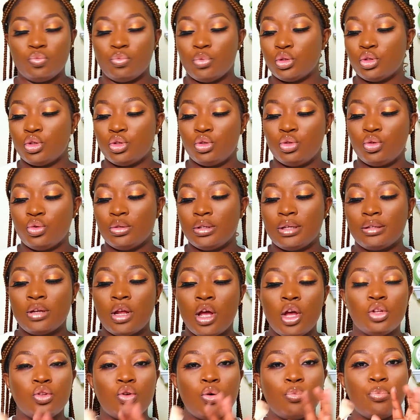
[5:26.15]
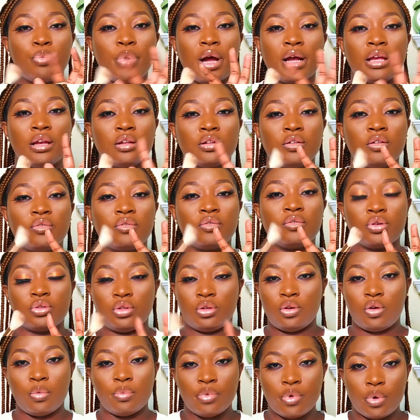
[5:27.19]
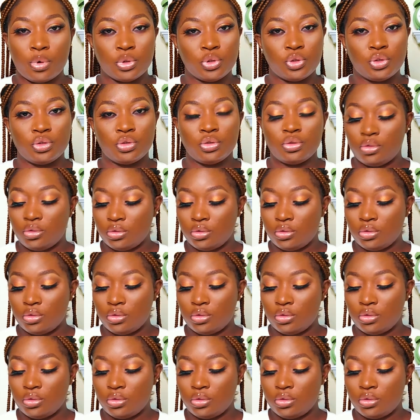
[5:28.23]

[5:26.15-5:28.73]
But don't pack a lot of products on your brush.